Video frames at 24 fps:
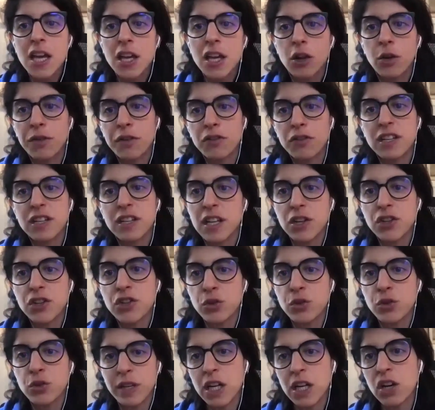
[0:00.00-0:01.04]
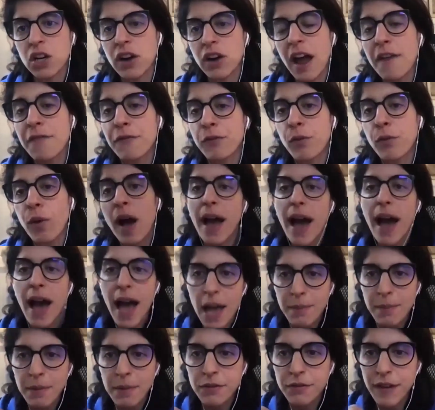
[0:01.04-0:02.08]
there's an issue here,
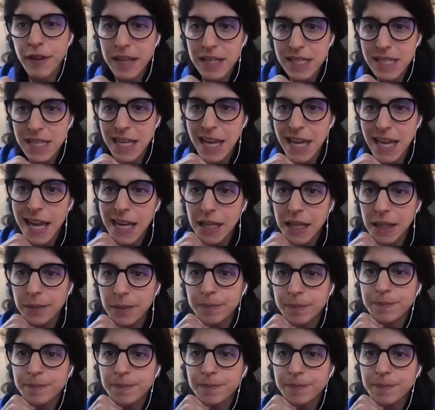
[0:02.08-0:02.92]
FYI, I'm investigating.